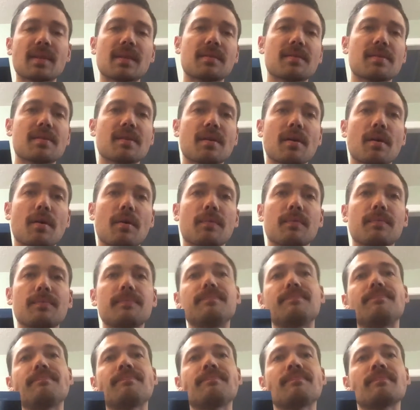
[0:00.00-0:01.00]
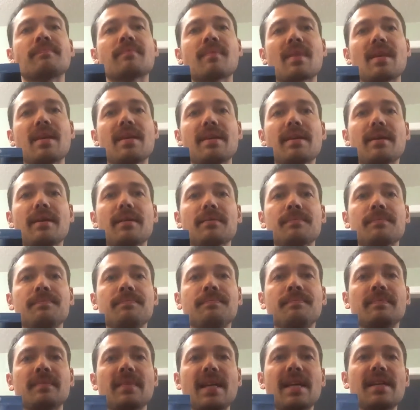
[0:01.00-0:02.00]
So,
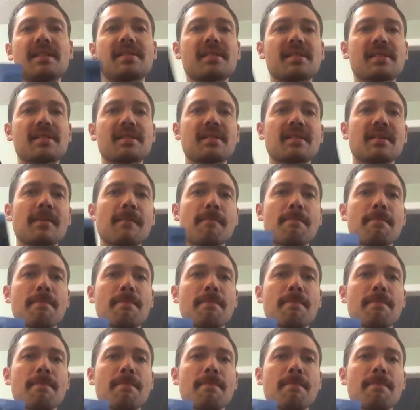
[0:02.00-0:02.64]
it's